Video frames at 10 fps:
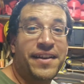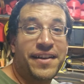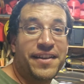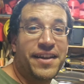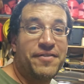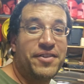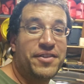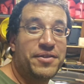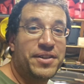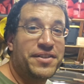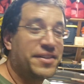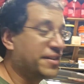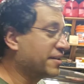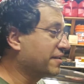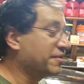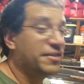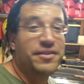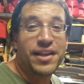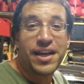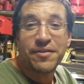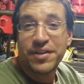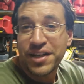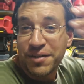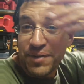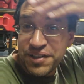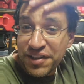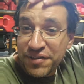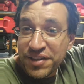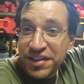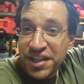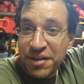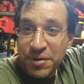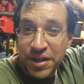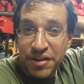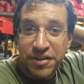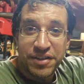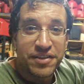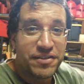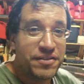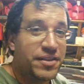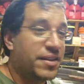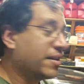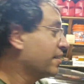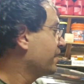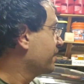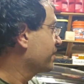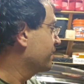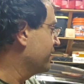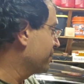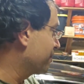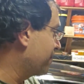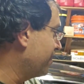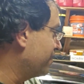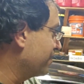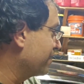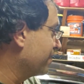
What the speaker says: Live on Twitch. I'll do live when I give myself the DIY haircut soon. It looks crazy.